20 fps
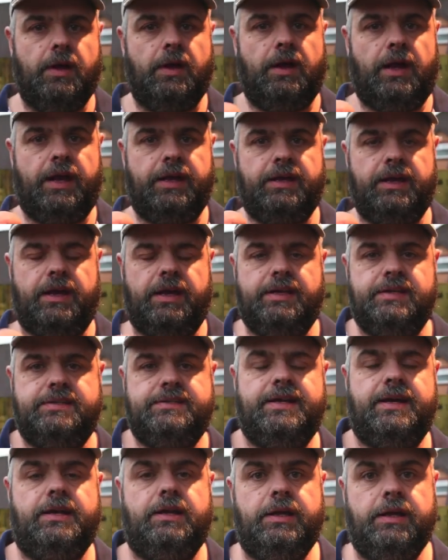Hi guys,
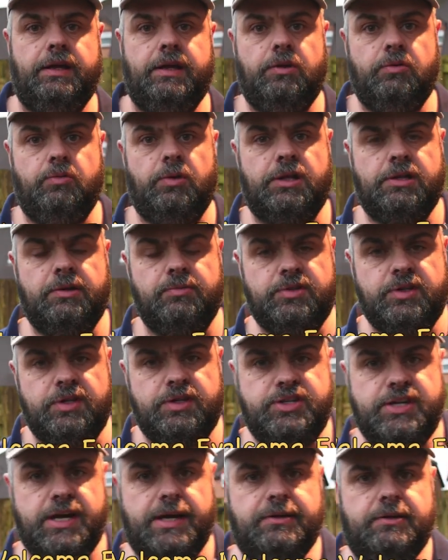Del here, welcome to the
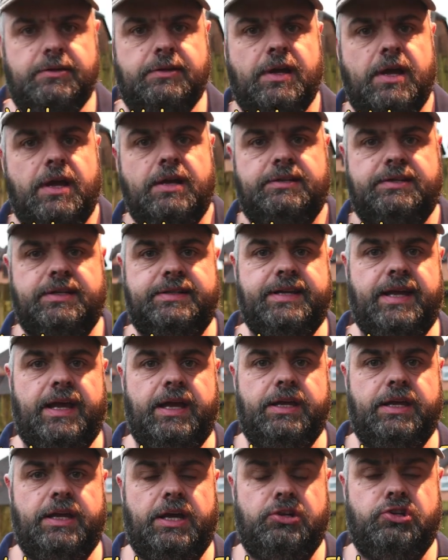channel.
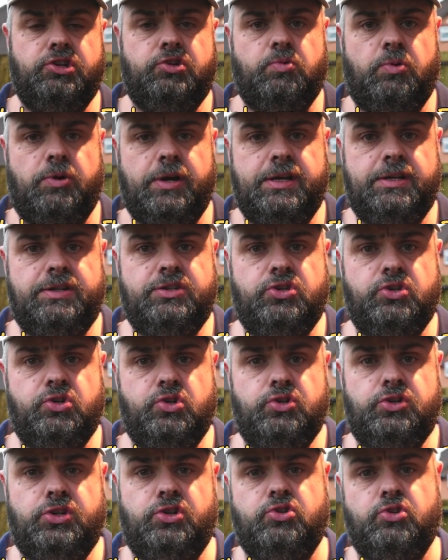Today I just wanted
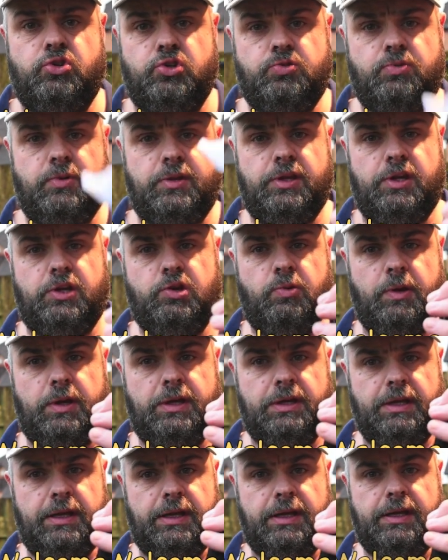to discuss with you
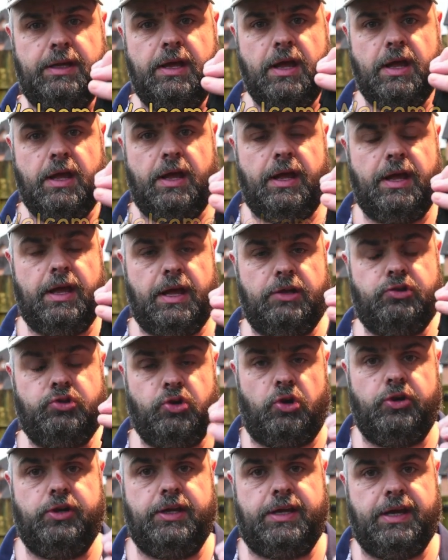quickly
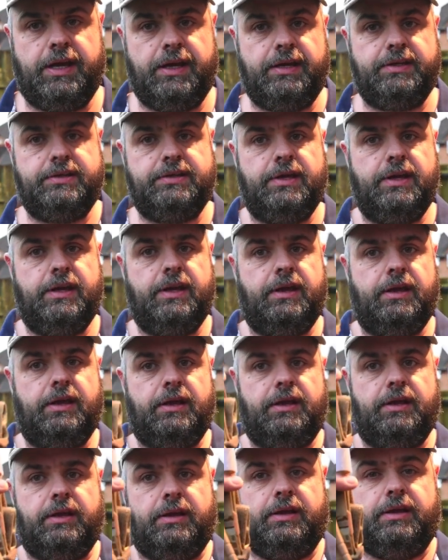tourniquets.
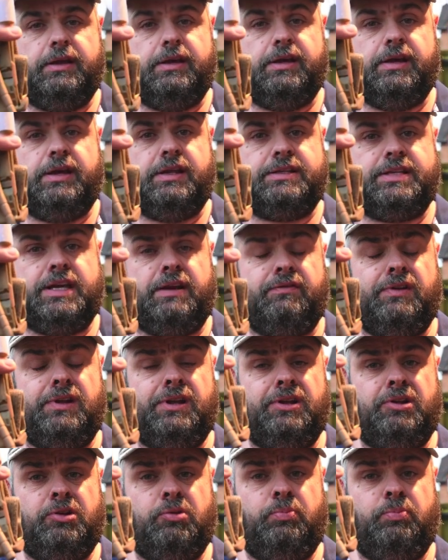Let's have a little